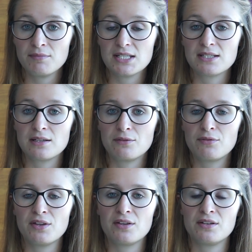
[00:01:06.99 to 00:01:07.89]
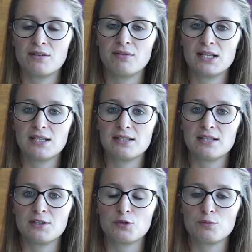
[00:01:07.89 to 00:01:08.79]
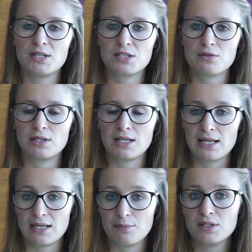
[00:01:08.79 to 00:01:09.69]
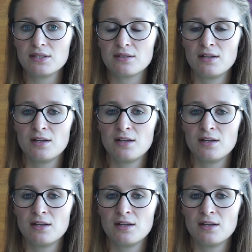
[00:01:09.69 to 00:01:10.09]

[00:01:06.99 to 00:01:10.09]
is then further divided into masculine animate